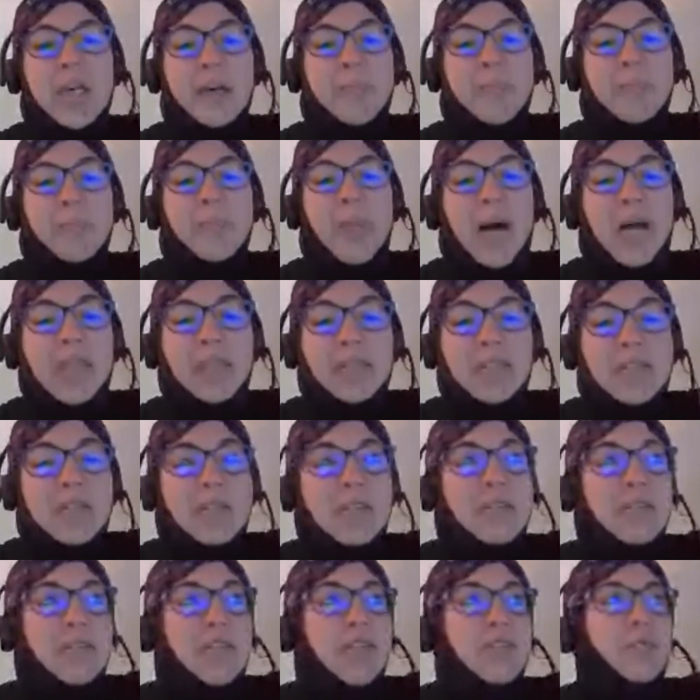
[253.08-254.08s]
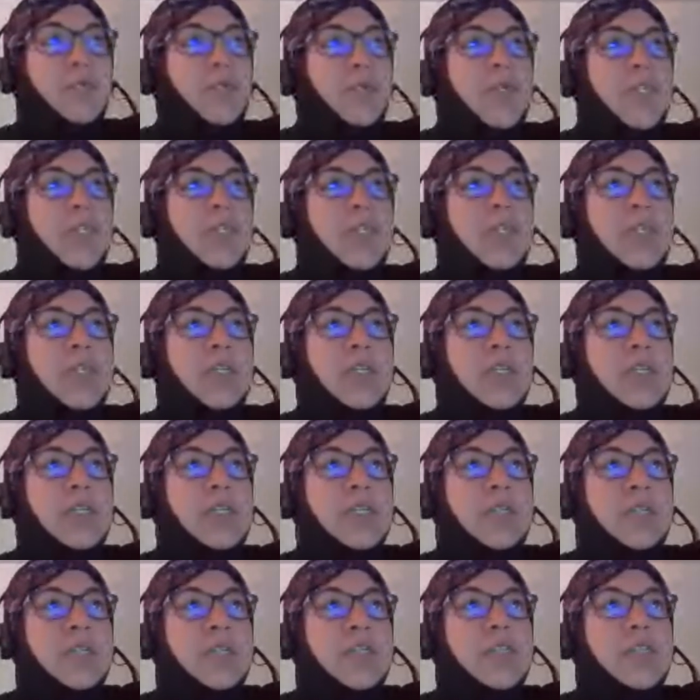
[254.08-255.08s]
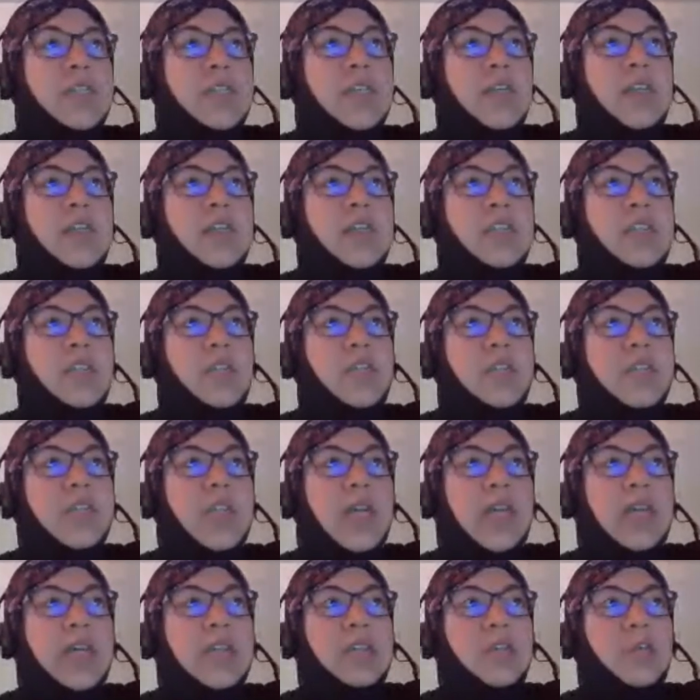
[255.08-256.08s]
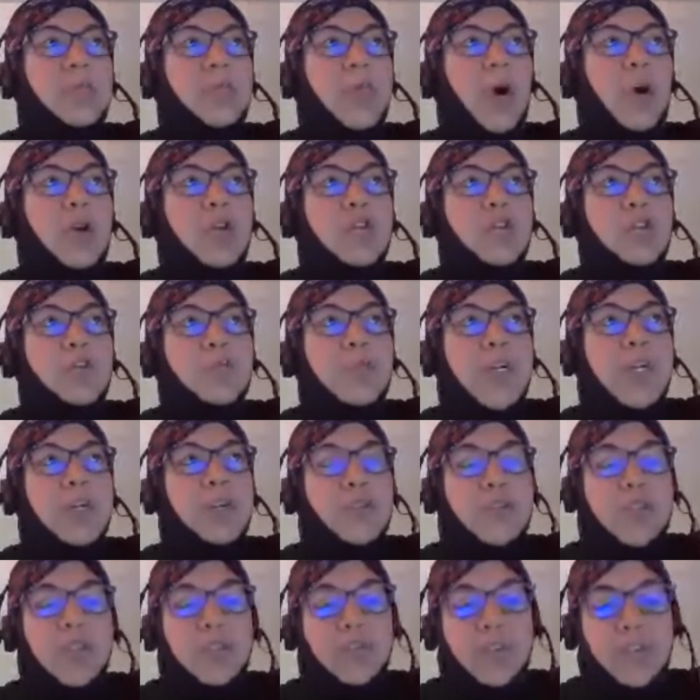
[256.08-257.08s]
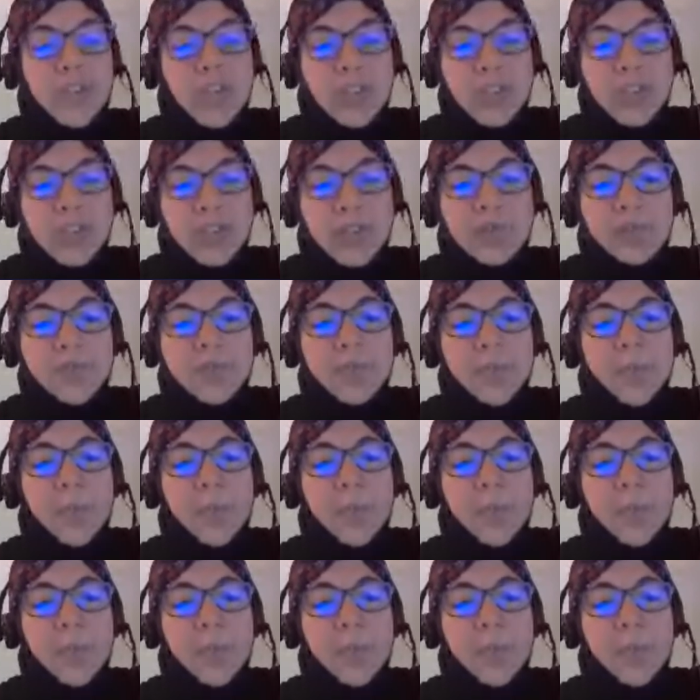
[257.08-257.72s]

But if we see the second approach, microservices,